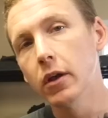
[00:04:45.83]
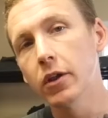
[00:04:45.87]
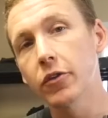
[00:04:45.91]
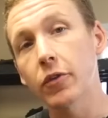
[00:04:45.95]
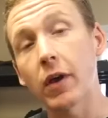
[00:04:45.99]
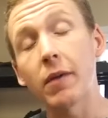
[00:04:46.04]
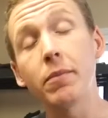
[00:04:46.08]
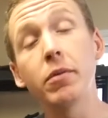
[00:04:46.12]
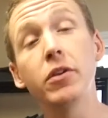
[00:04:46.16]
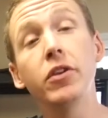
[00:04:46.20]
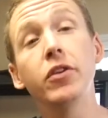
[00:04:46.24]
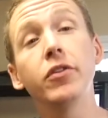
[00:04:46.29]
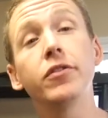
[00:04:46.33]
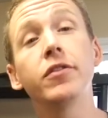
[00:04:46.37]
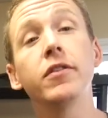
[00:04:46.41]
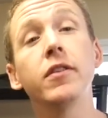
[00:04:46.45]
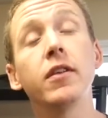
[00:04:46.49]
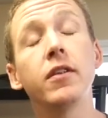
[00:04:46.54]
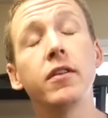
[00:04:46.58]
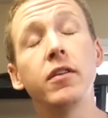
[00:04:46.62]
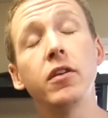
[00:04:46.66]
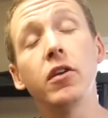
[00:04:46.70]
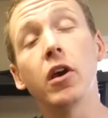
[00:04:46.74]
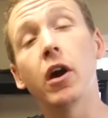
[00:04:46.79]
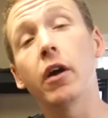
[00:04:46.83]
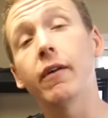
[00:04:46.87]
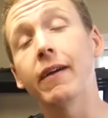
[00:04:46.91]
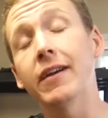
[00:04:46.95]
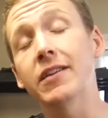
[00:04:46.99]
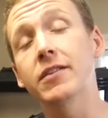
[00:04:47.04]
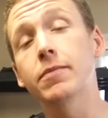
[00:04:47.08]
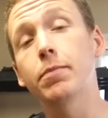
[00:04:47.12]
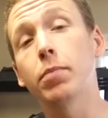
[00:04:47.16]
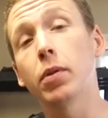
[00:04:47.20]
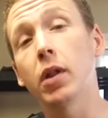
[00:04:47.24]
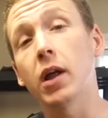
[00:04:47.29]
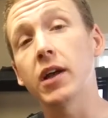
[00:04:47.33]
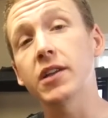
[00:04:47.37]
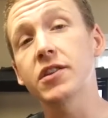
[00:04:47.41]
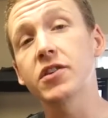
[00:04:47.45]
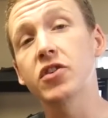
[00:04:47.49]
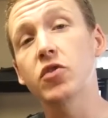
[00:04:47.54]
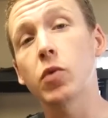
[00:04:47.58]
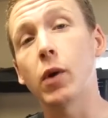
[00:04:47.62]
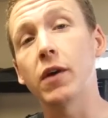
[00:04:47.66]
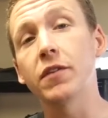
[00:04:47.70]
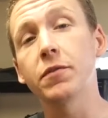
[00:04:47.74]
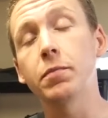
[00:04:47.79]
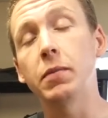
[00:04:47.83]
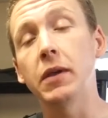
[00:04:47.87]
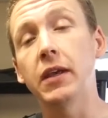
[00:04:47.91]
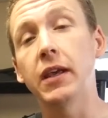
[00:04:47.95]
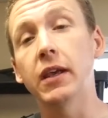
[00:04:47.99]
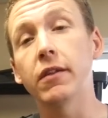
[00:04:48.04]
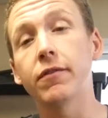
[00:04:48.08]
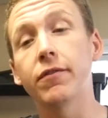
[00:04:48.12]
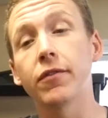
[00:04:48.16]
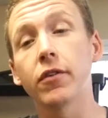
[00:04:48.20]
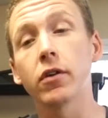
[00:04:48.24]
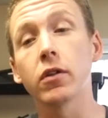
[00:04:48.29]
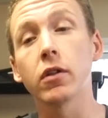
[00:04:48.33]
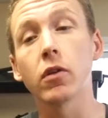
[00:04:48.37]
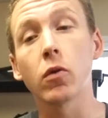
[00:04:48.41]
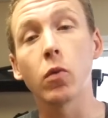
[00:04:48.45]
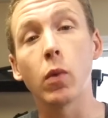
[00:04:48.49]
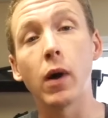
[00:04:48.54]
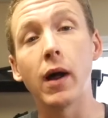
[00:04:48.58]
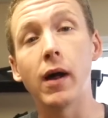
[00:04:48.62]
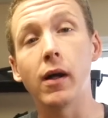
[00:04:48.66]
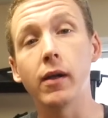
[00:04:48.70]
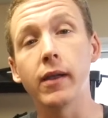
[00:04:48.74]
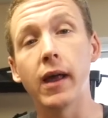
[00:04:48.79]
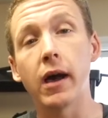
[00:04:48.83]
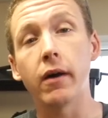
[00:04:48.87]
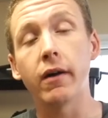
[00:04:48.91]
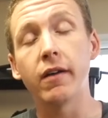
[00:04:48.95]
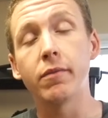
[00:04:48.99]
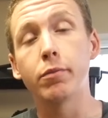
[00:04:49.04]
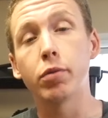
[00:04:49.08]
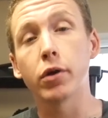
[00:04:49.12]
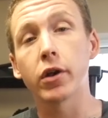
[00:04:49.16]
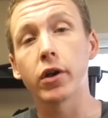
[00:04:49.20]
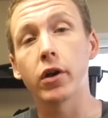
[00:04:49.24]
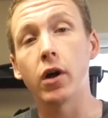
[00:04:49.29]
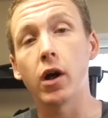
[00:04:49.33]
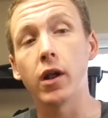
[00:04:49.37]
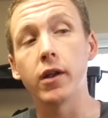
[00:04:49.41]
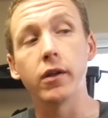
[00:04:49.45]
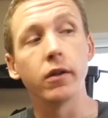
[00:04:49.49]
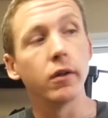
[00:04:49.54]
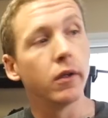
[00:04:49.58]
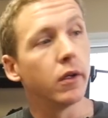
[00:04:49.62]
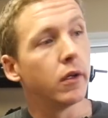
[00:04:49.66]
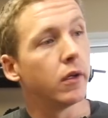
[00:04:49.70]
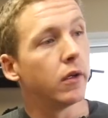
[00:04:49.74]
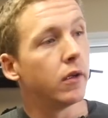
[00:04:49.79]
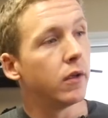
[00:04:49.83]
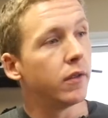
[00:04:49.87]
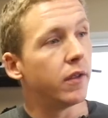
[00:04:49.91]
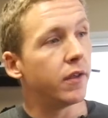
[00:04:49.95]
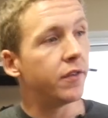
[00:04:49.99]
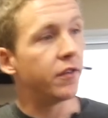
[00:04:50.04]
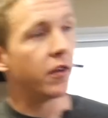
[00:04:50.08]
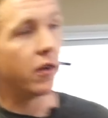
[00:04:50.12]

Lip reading: So I've been using the TRS Plus 12-speed kit for a little while now. I put it on this